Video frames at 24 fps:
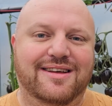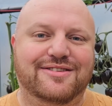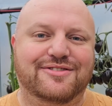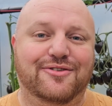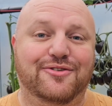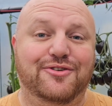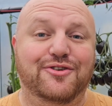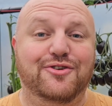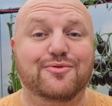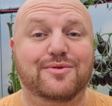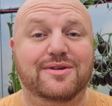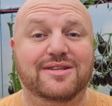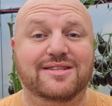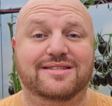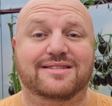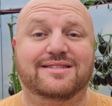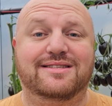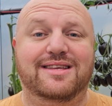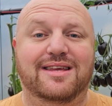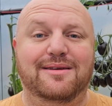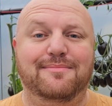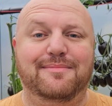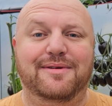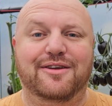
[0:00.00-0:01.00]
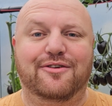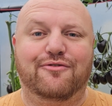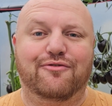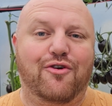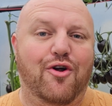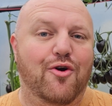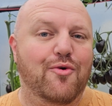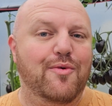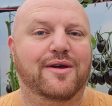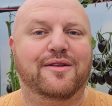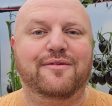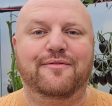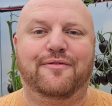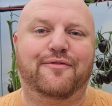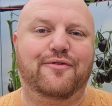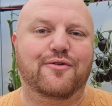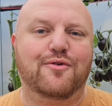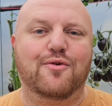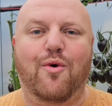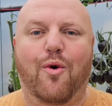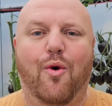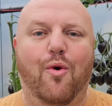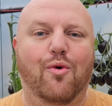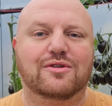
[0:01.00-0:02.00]
you can see me growing
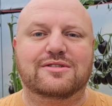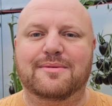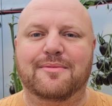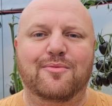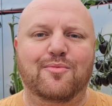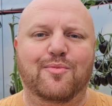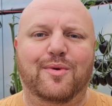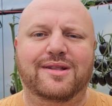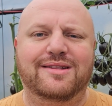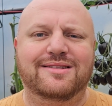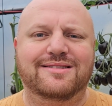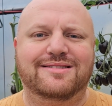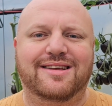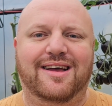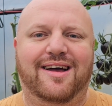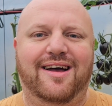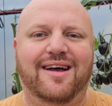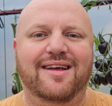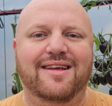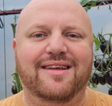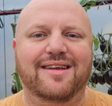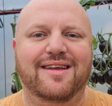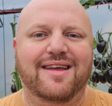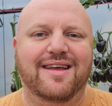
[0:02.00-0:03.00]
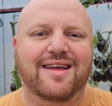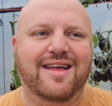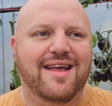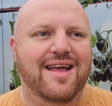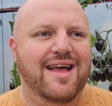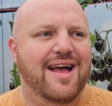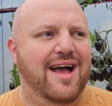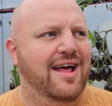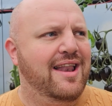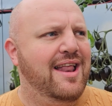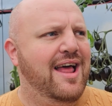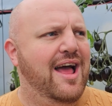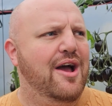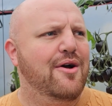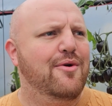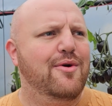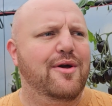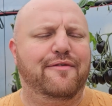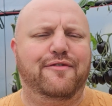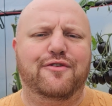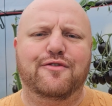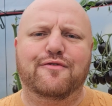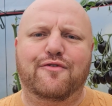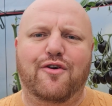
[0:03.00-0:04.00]
through autumn and winter, and how
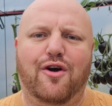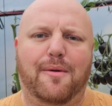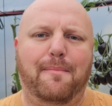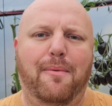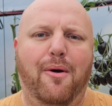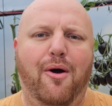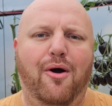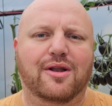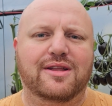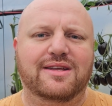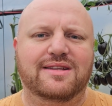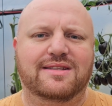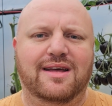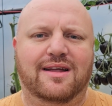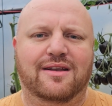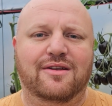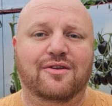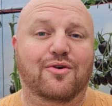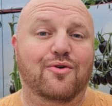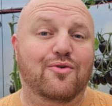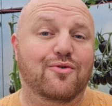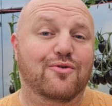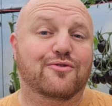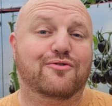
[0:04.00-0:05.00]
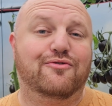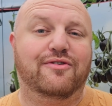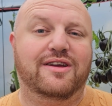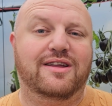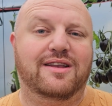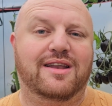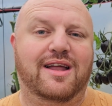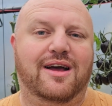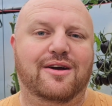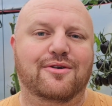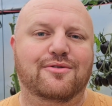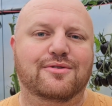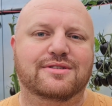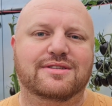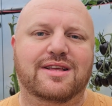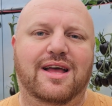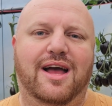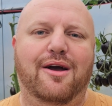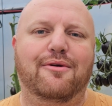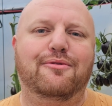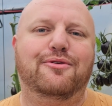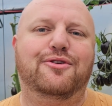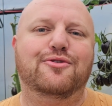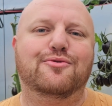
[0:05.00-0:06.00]
if you've got a polytunnel or greenhouse,
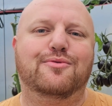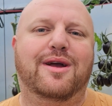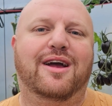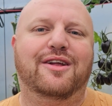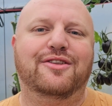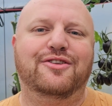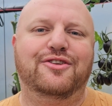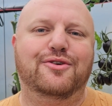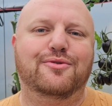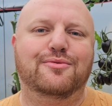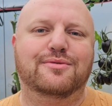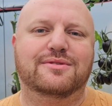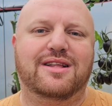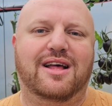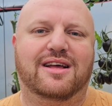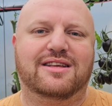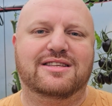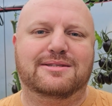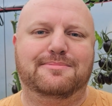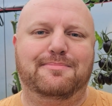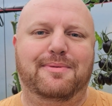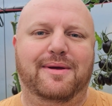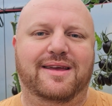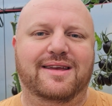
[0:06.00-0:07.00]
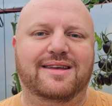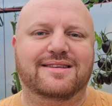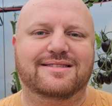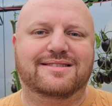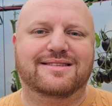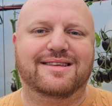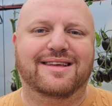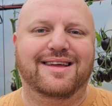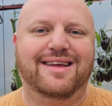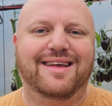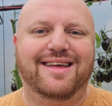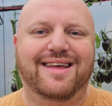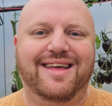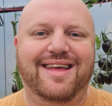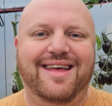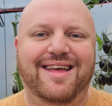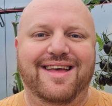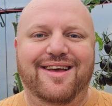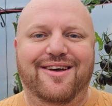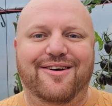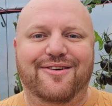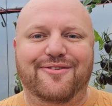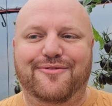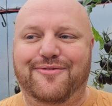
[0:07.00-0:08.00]
how you can use that space.
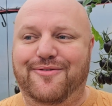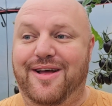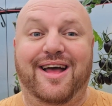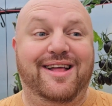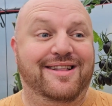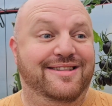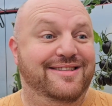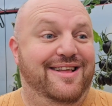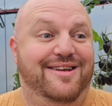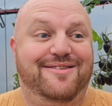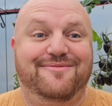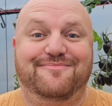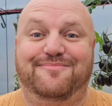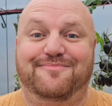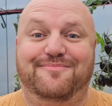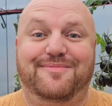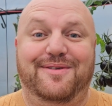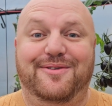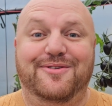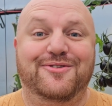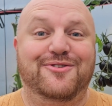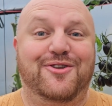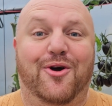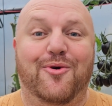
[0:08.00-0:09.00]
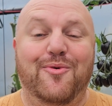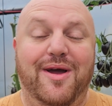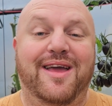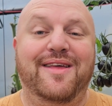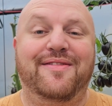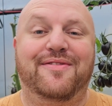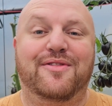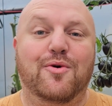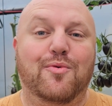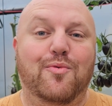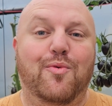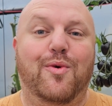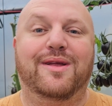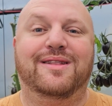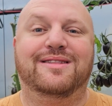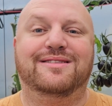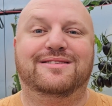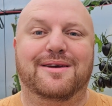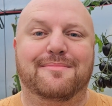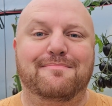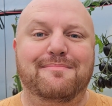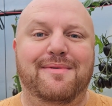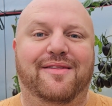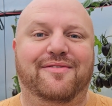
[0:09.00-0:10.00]
And you know, in the
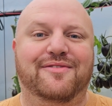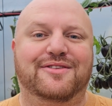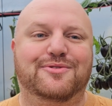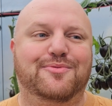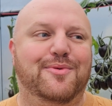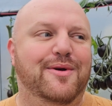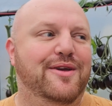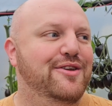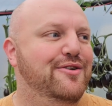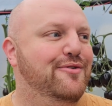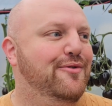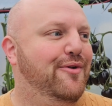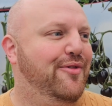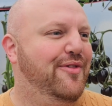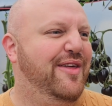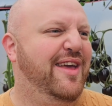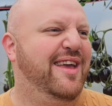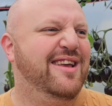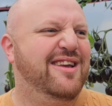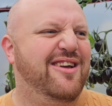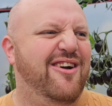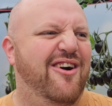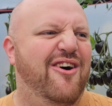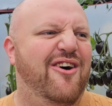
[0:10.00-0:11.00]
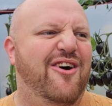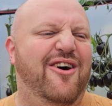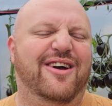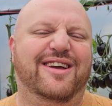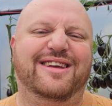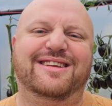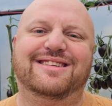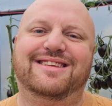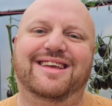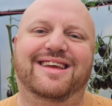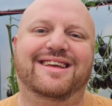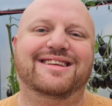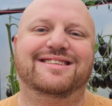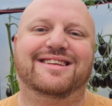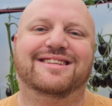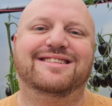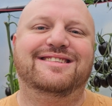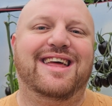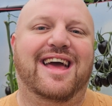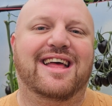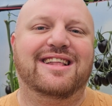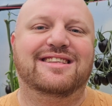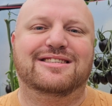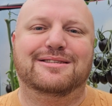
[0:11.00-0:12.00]
winter months where you think, oh, it's a
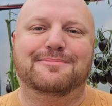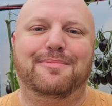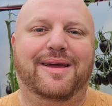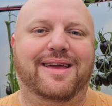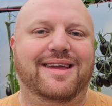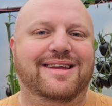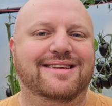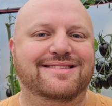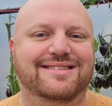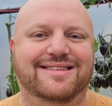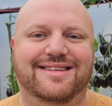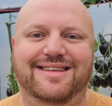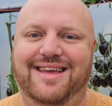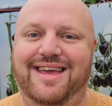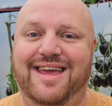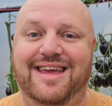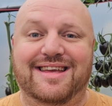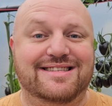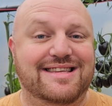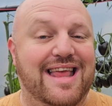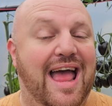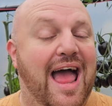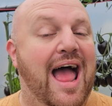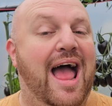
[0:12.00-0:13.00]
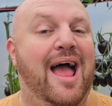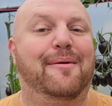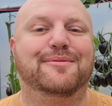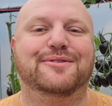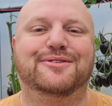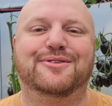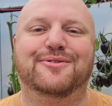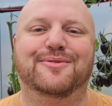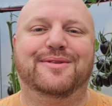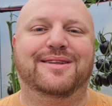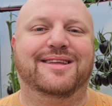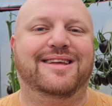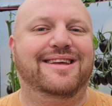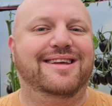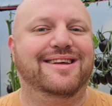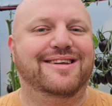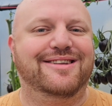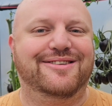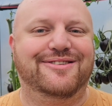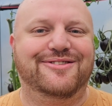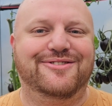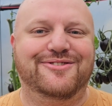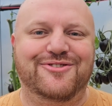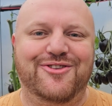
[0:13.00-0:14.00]
dead space, it's absolutely
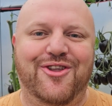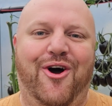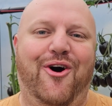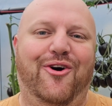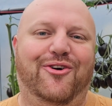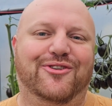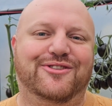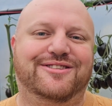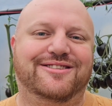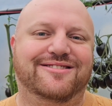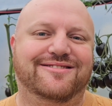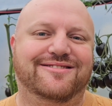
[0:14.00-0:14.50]
not.